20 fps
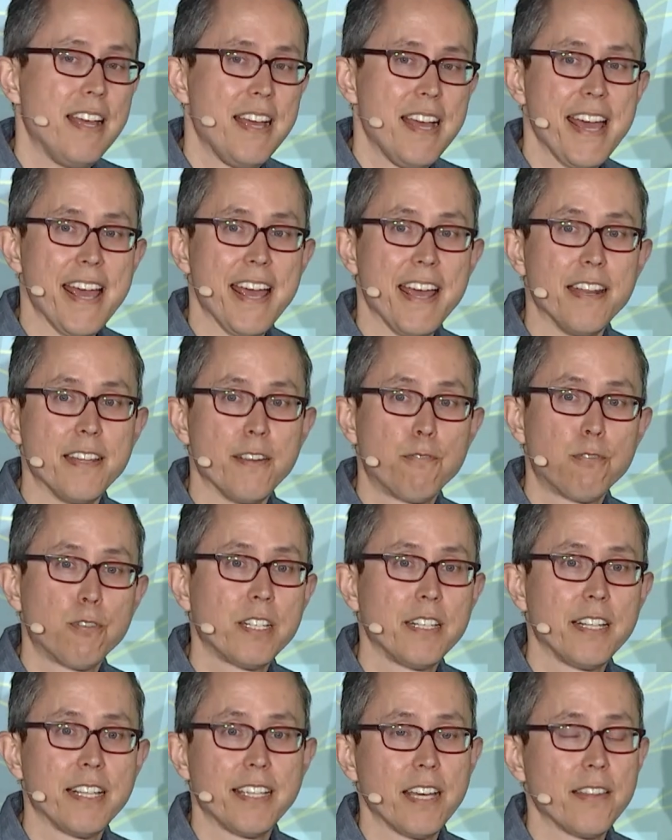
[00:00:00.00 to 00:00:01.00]
And if we're
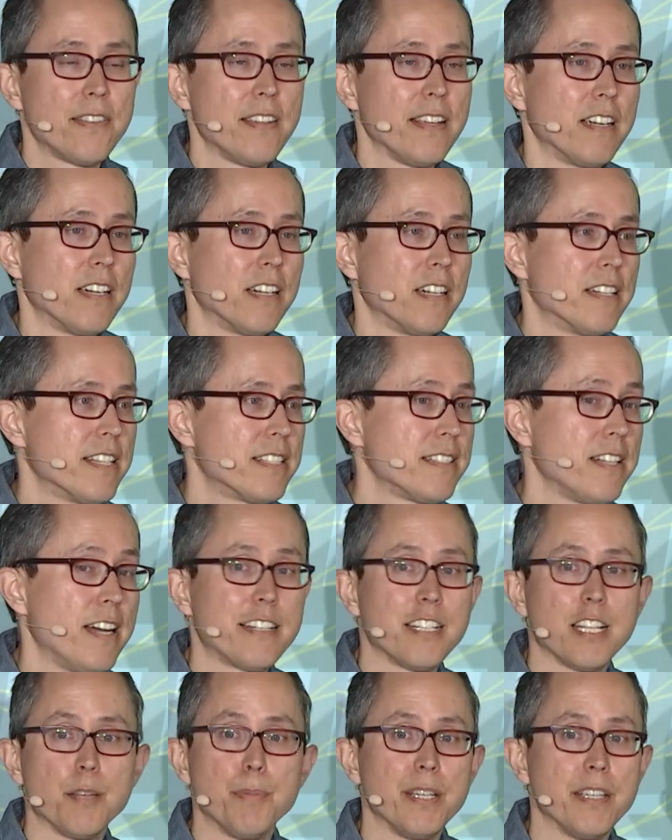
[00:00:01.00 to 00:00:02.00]
going to get there, it's not
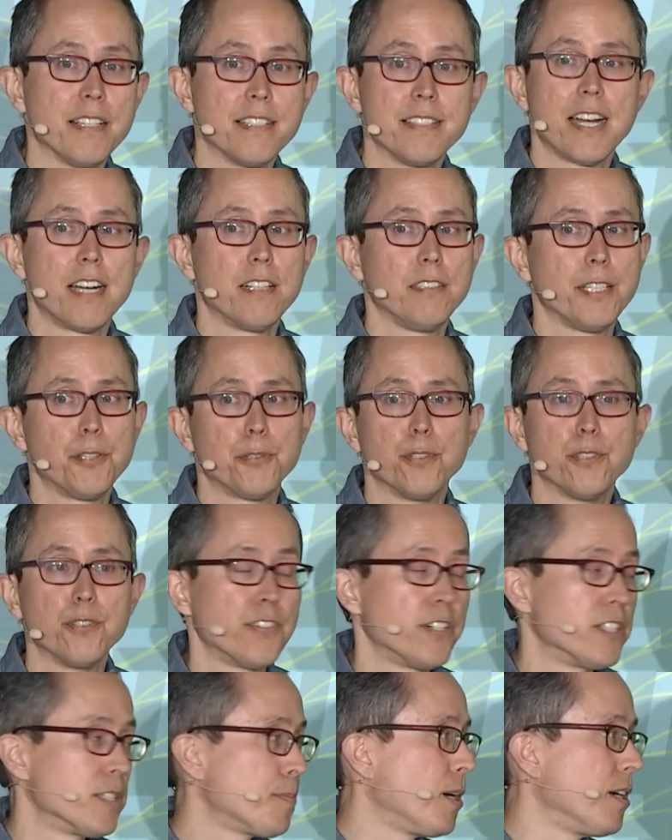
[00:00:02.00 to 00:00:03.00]
going to be entirely through
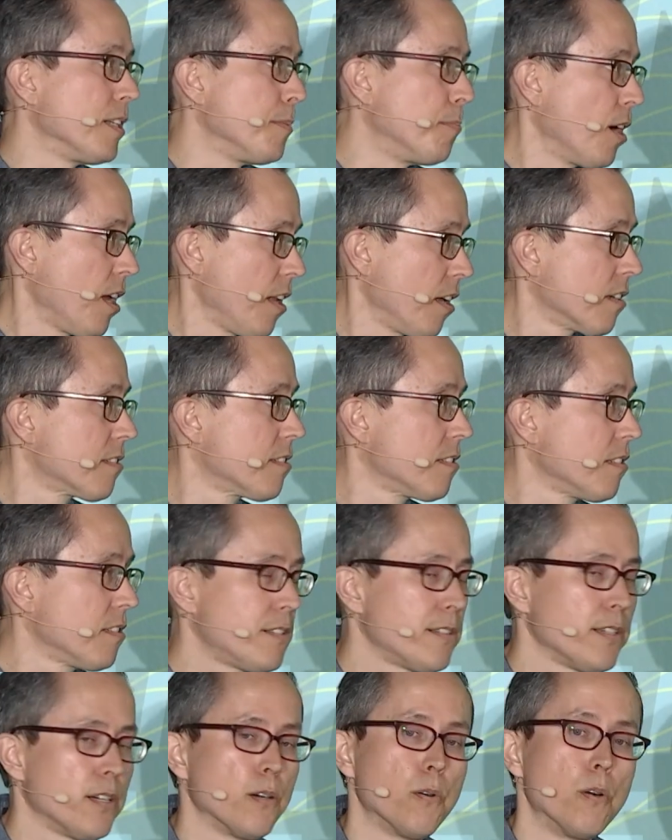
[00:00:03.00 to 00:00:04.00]
first-party products.
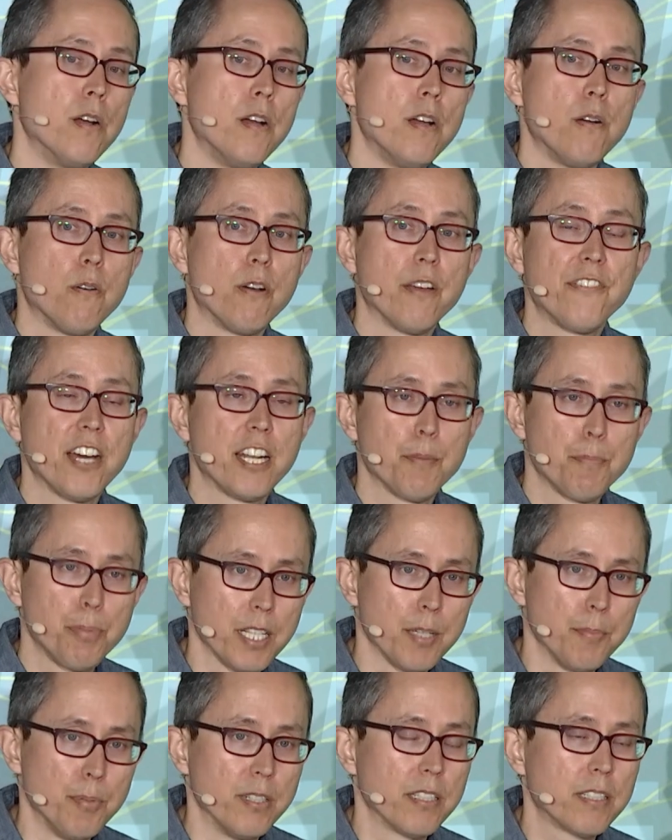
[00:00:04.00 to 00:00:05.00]
So we've had a
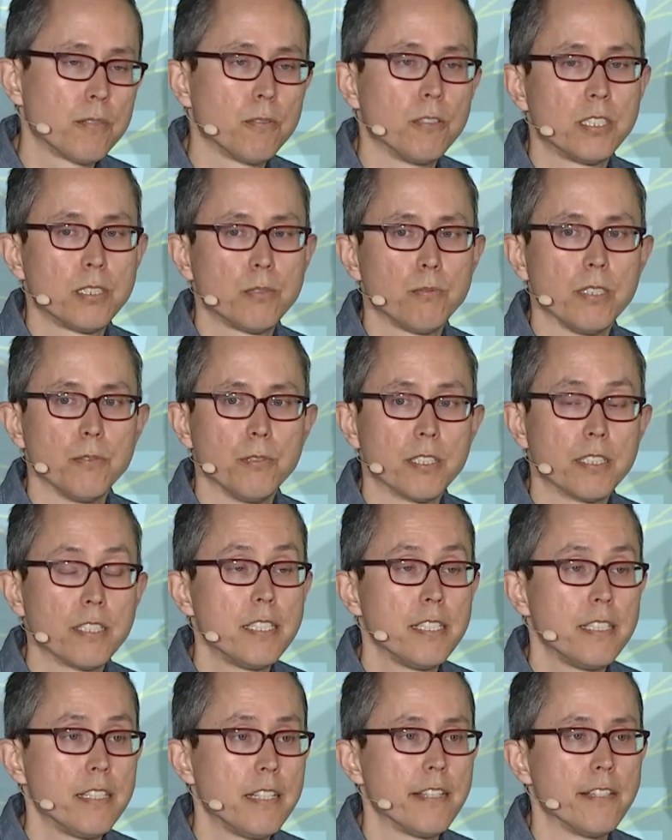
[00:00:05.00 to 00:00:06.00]
playbook, which we will
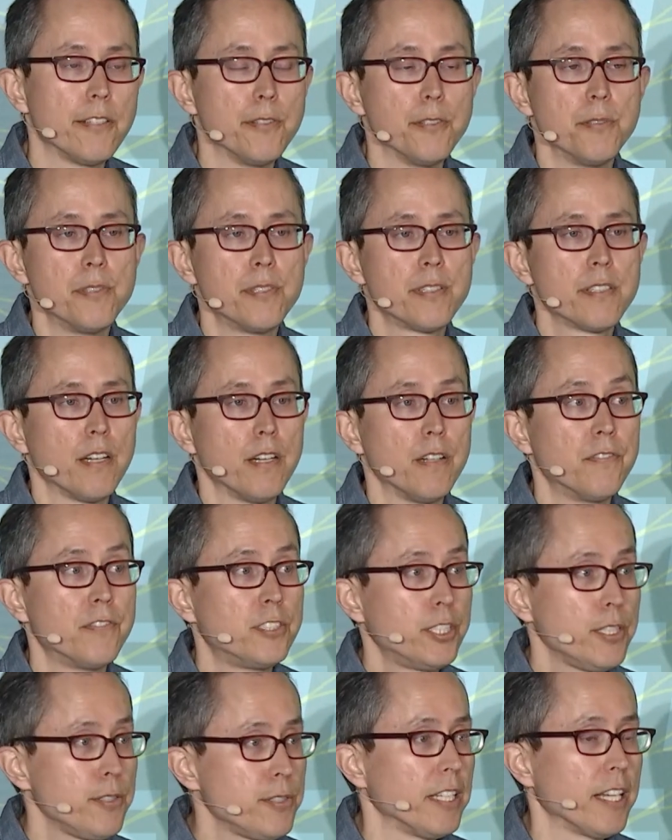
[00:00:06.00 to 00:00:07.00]
continue to use, of
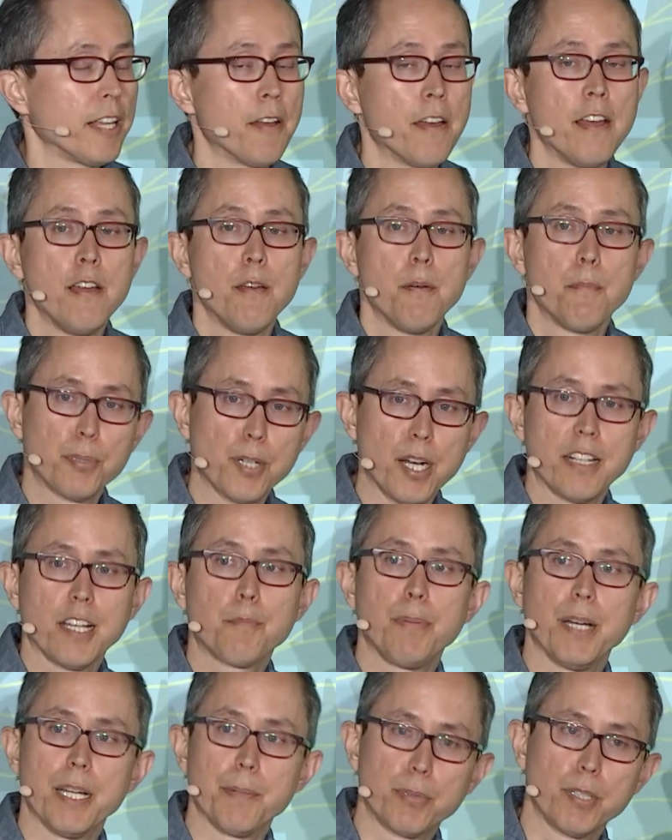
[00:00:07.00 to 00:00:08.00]
choosing
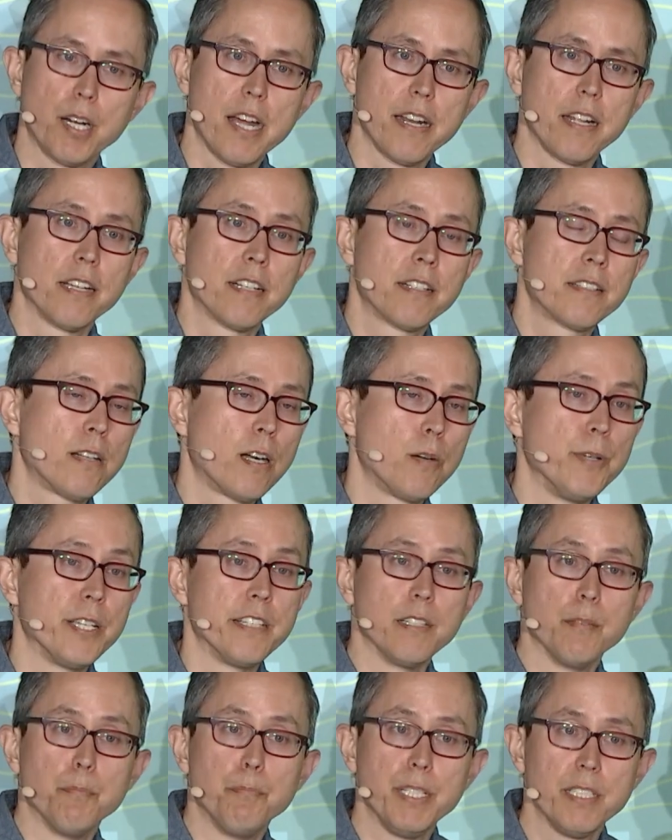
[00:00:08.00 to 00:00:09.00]
product by product. Are we
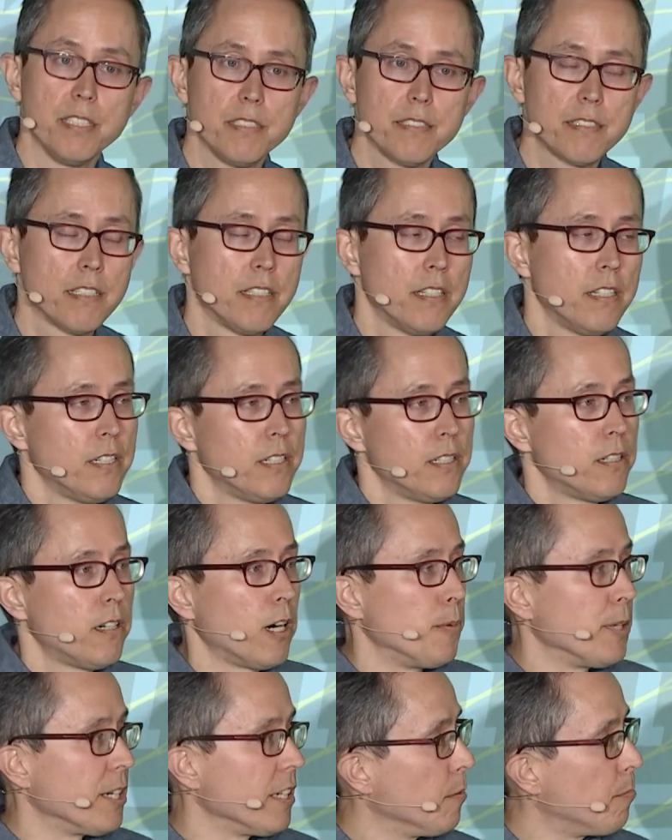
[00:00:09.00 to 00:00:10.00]
going to build?
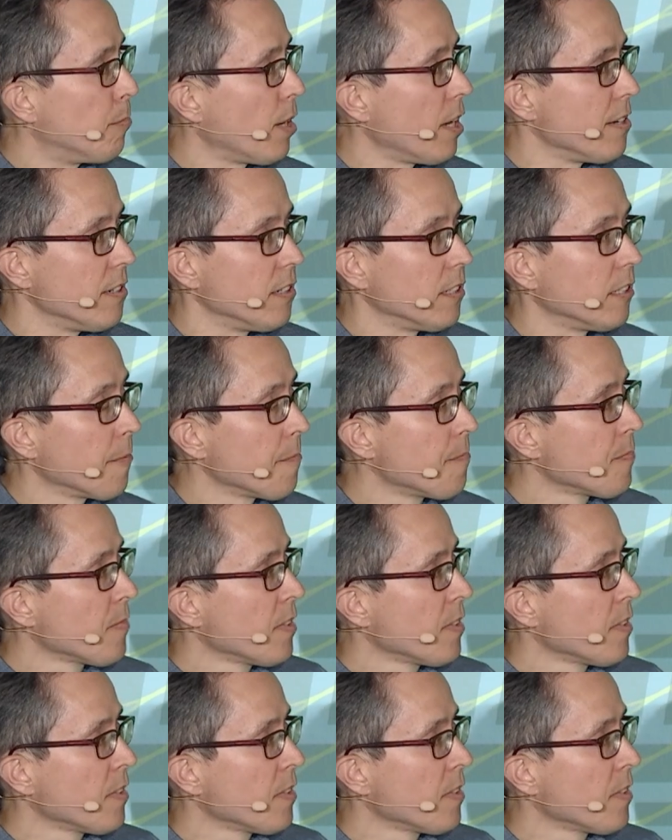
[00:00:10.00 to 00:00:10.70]
Are we going to partner?